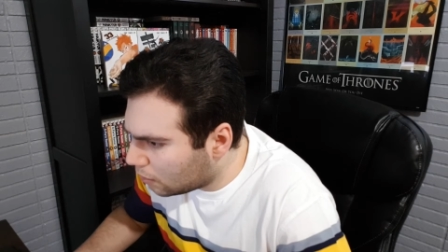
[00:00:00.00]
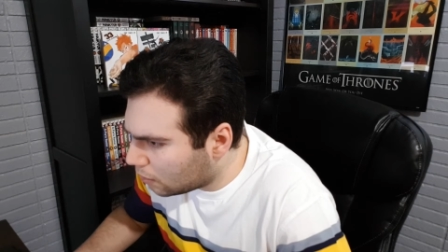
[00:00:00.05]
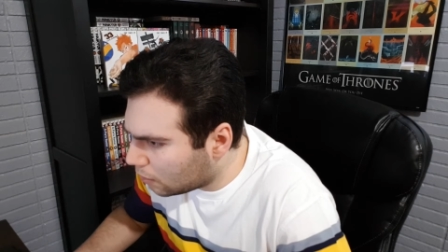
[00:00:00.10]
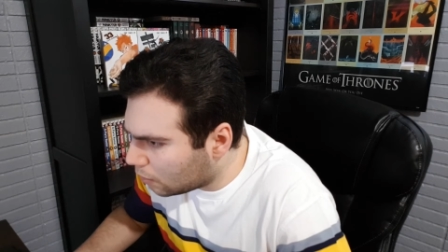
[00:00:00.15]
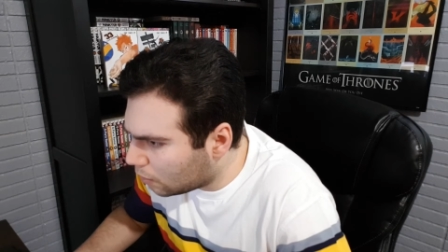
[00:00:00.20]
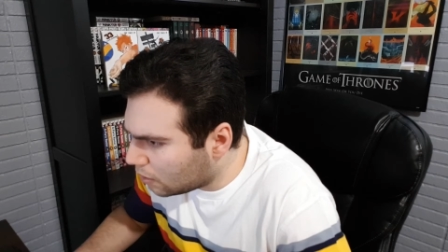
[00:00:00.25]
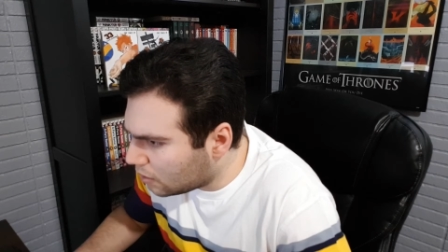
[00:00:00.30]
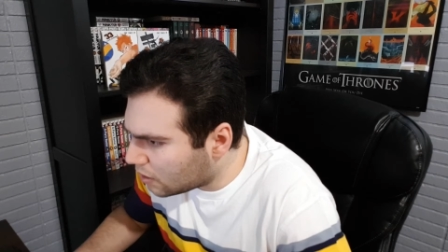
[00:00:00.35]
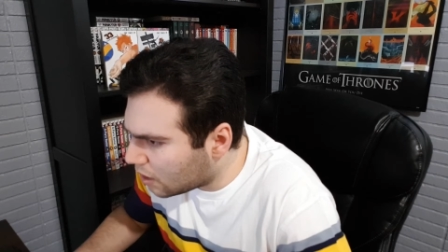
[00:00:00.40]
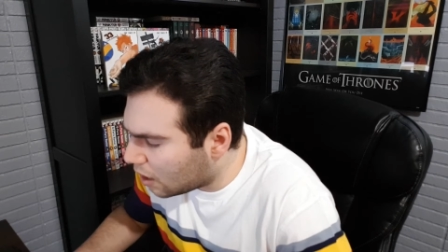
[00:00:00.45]

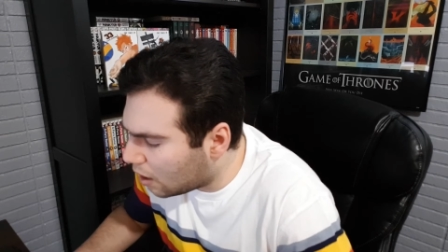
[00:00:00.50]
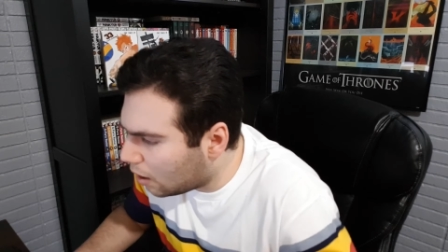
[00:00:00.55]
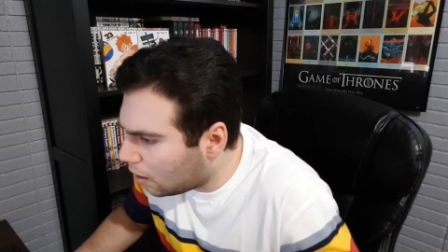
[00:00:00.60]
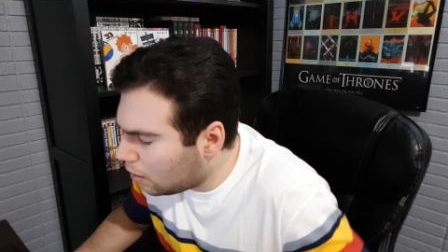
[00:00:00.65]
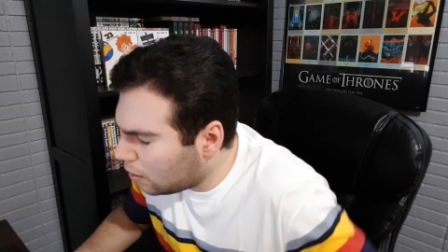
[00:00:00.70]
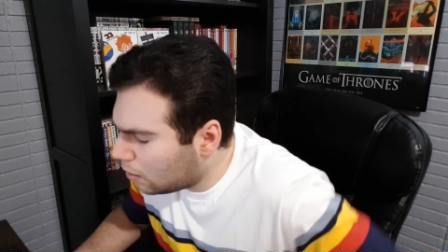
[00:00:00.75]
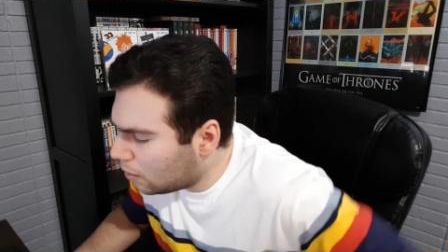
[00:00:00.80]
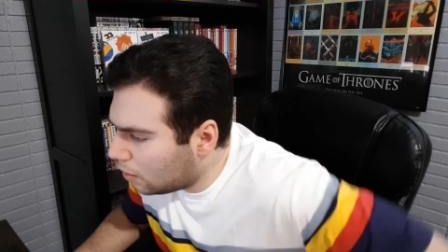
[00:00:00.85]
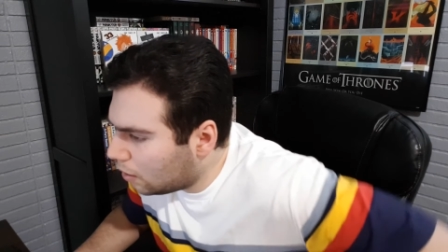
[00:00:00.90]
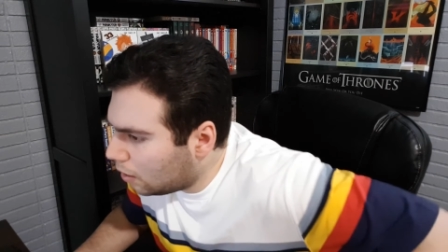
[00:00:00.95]
What the
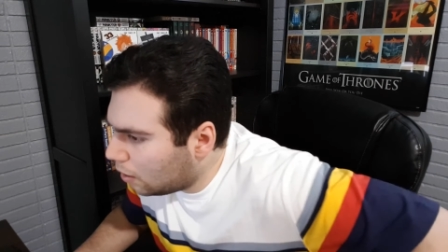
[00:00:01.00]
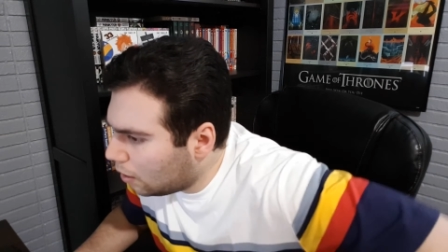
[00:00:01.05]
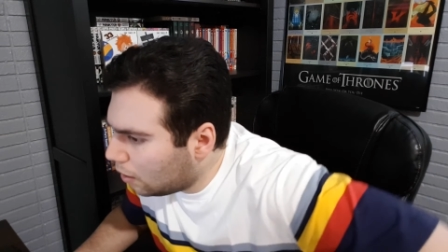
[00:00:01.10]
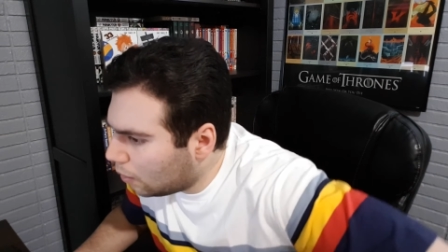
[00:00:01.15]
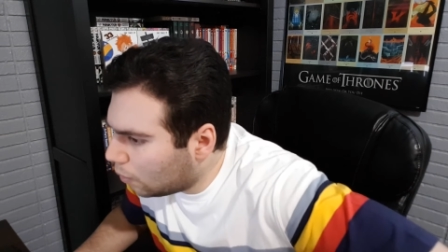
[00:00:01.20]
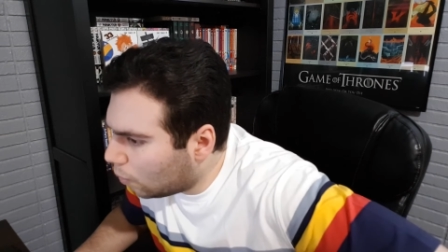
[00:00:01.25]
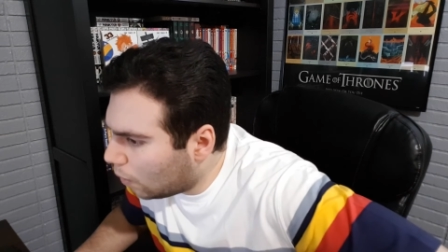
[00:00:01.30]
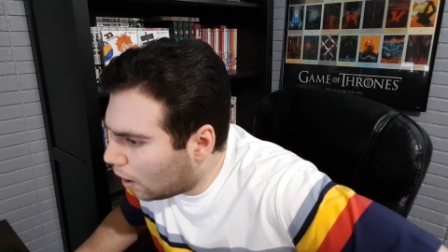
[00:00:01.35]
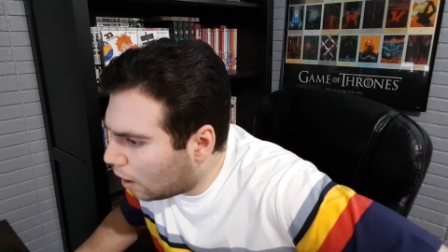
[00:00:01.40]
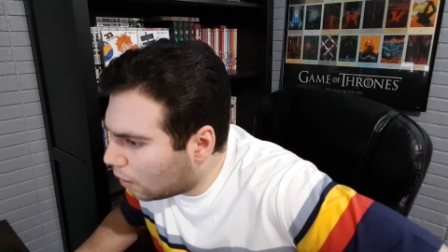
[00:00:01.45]
hell?
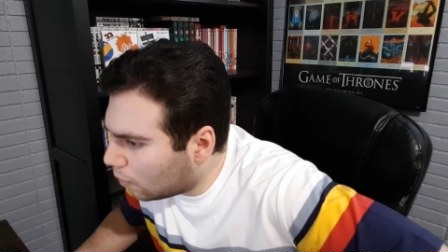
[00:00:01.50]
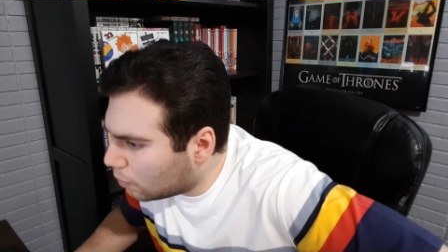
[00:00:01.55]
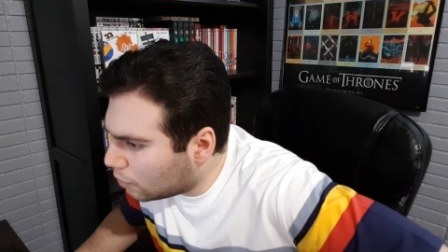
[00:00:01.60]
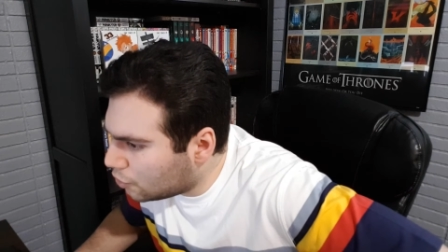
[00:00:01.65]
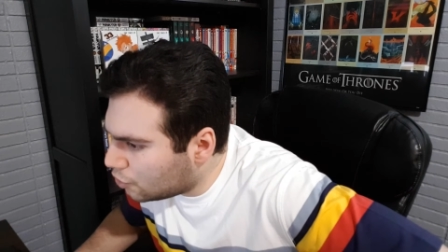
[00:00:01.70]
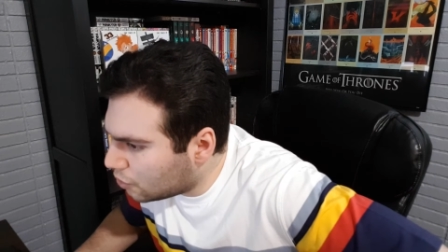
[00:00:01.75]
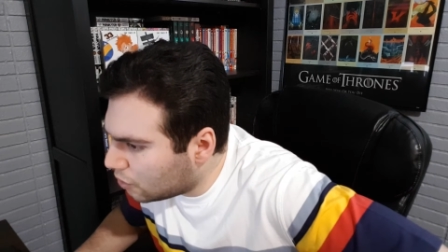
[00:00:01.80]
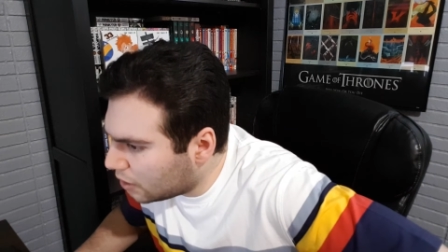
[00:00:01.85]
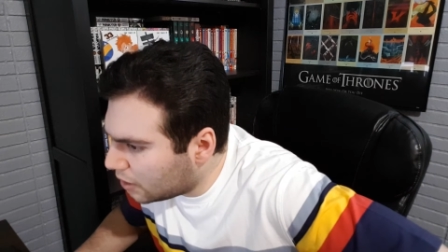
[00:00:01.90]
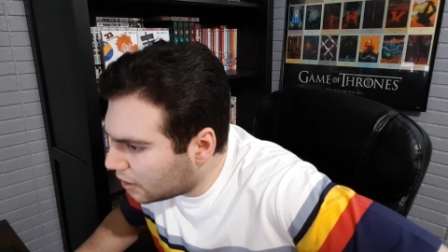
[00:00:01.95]
Wow,
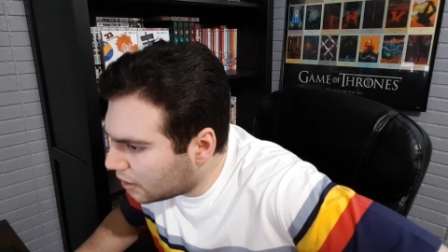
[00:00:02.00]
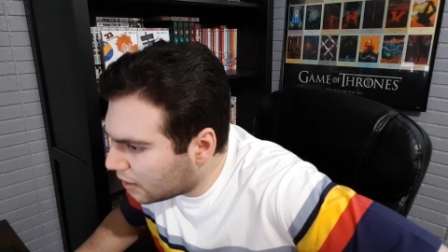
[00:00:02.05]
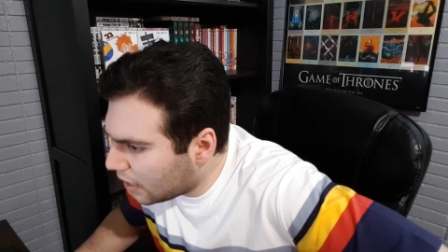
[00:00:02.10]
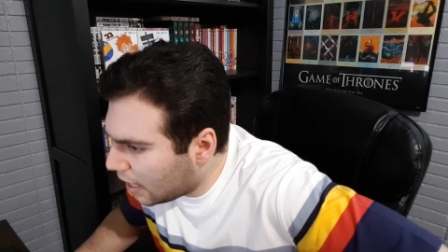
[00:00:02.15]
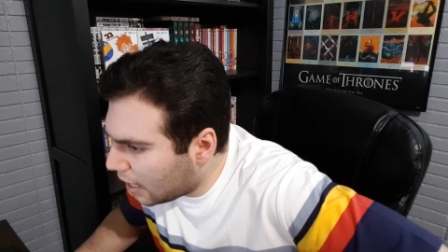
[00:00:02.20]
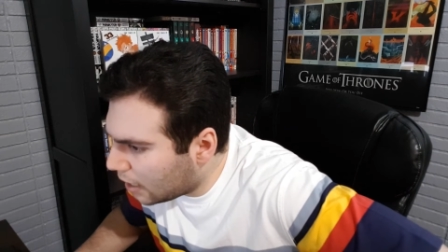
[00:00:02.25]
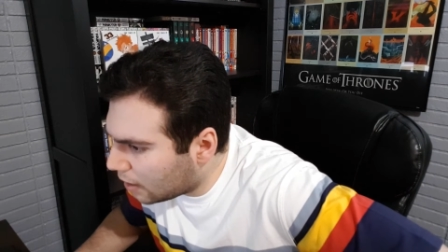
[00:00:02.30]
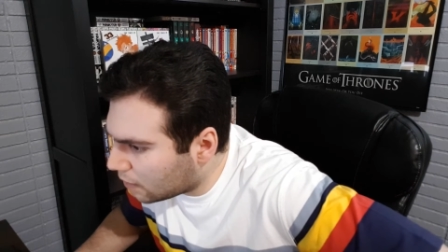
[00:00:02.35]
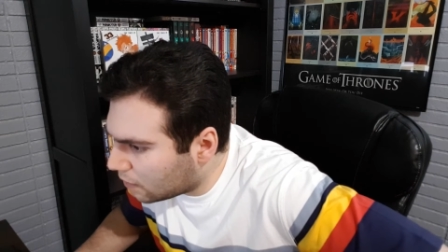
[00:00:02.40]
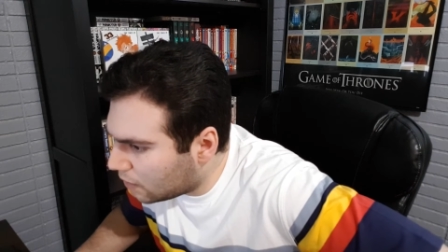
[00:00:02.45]
would you look at
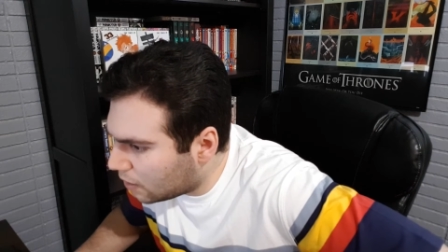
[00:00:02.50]
that?